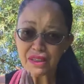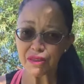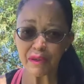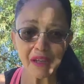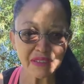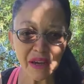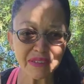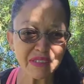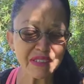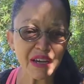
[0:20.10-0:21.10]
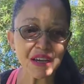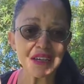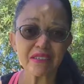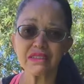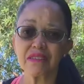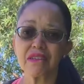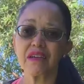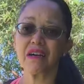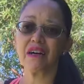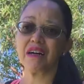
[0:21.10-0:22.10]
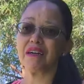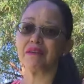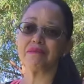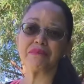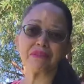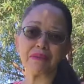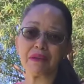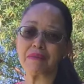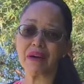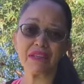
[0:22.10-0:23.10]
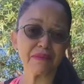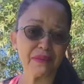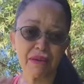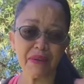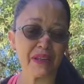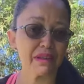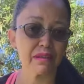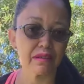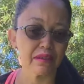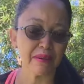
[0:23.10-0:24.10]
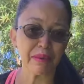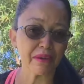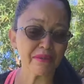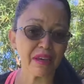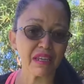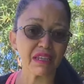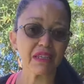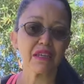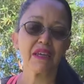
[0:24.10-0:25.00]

don't like the exercise, um, something about it, maybe, I don't know, you're not motivated,